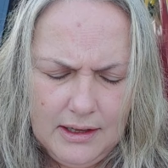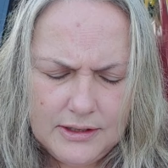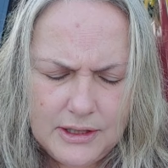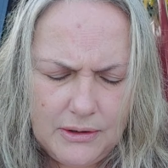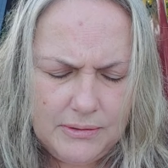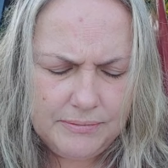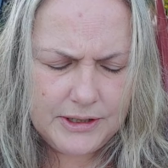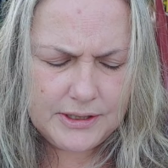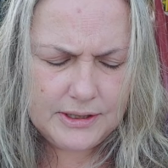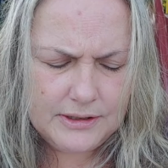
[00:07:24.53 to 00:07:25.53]
So
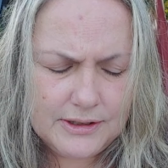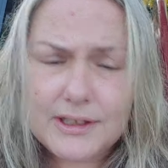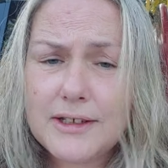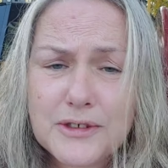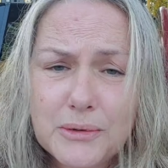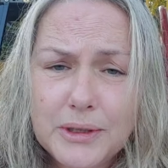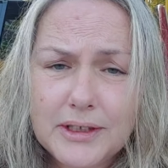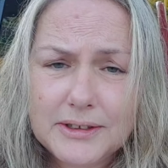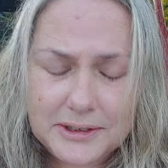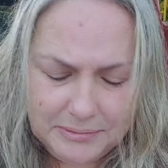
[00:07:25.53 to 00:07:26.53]
this is The Days Are
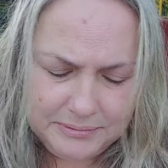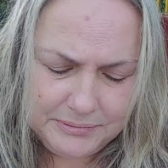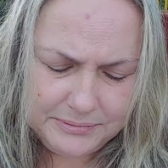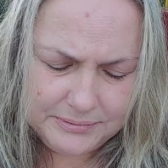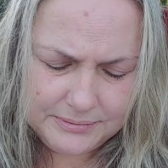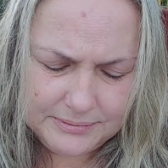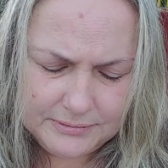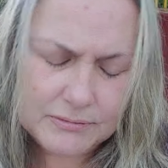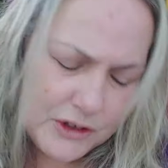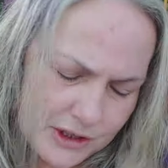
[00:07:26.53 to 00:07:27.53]
Wicked.
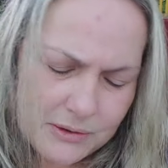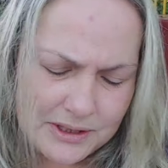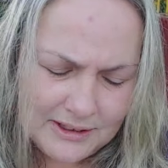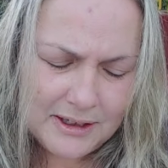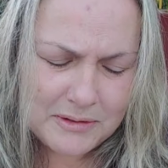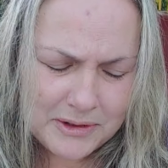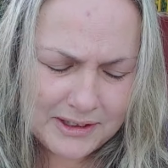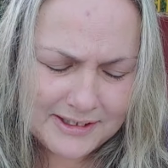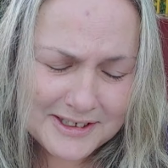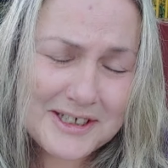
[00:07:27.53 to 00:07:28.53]
Which goes in line with
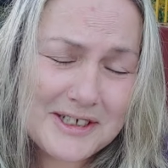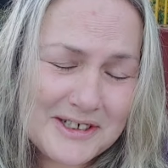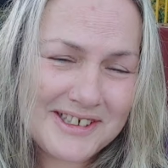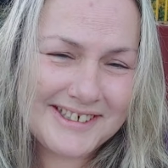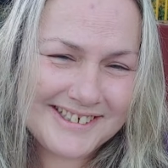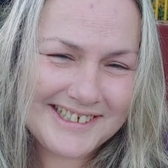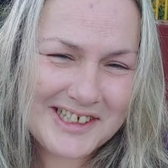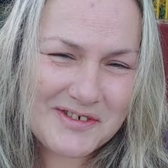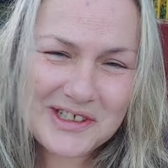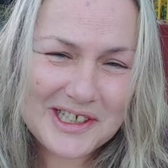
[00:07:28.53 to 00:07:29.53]
it, because I didn't,
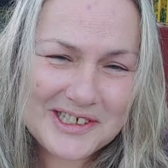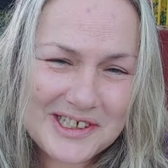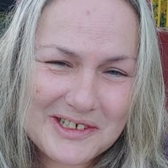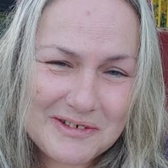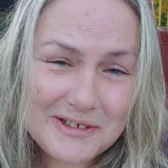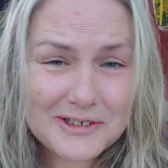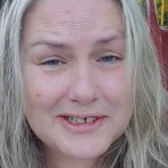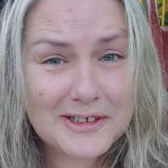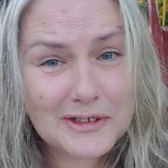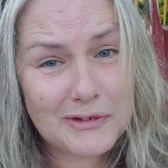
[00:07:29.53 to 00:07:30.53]
that's funny, because I didn't know what I was going
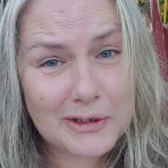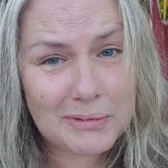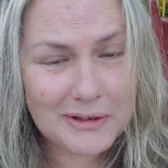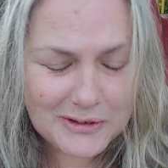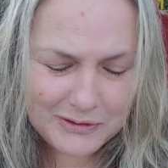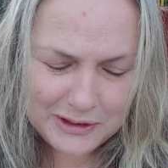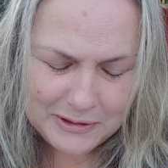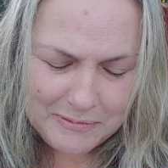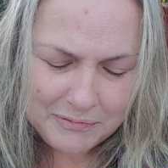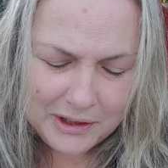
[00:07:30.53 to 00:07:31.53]
to say this first part of this
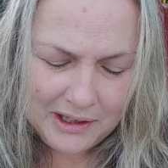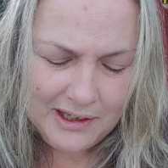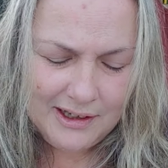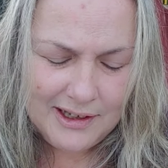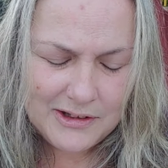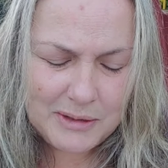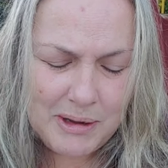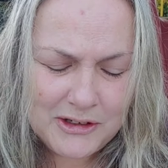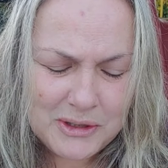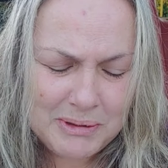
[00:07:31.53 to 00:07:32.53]
video. The
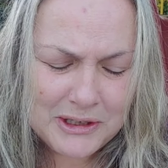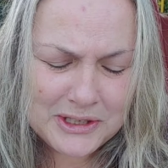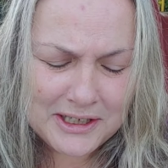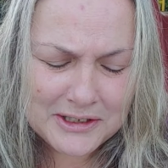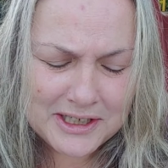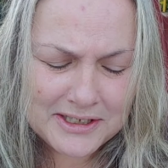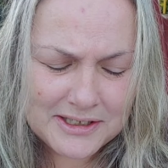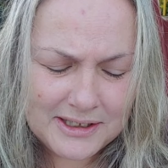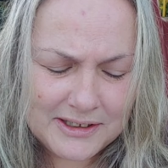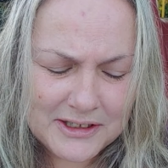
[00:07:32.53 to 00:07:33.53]
Apostle Paul tells
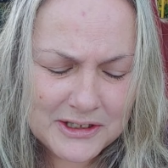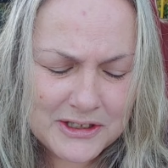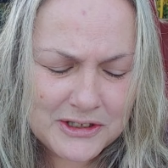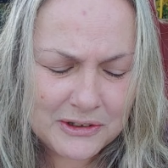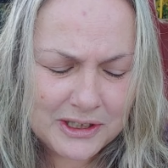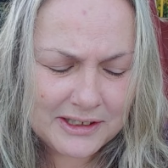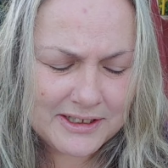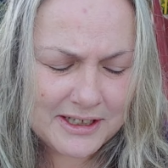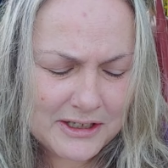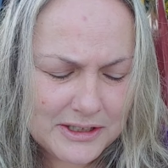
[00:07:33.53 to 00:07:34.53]
us this concerning
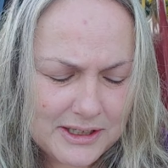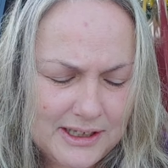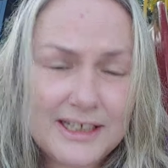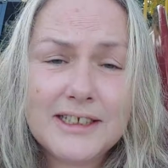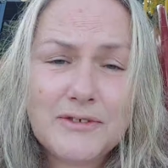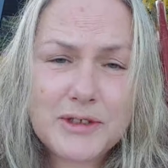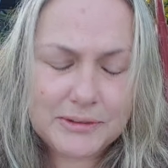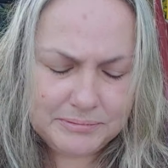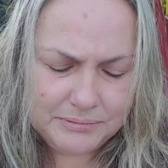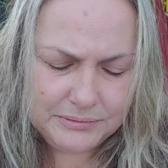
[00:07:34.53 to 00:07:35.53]
the days he lived in.